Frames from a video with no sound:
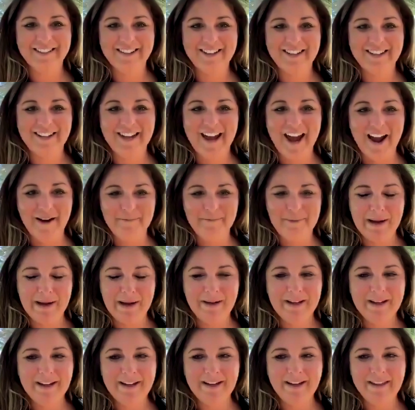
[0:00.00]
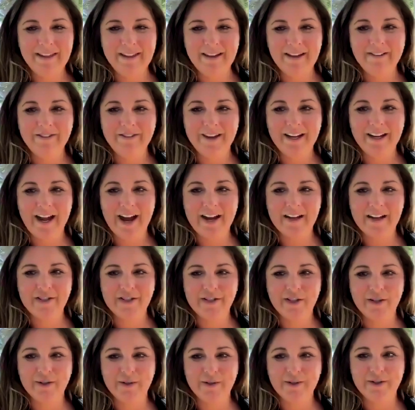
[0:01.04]
Yeah, maybe think of it as
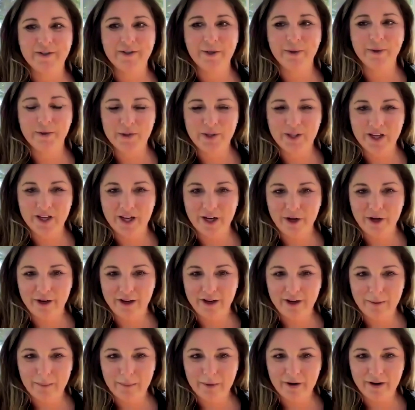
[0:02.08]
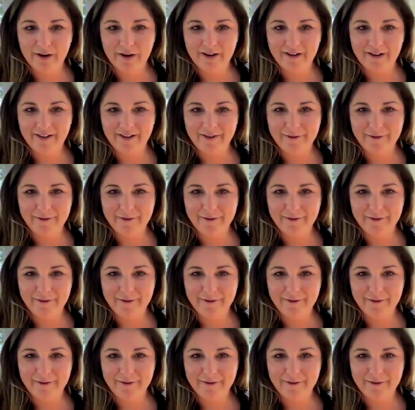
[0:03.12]
your social security number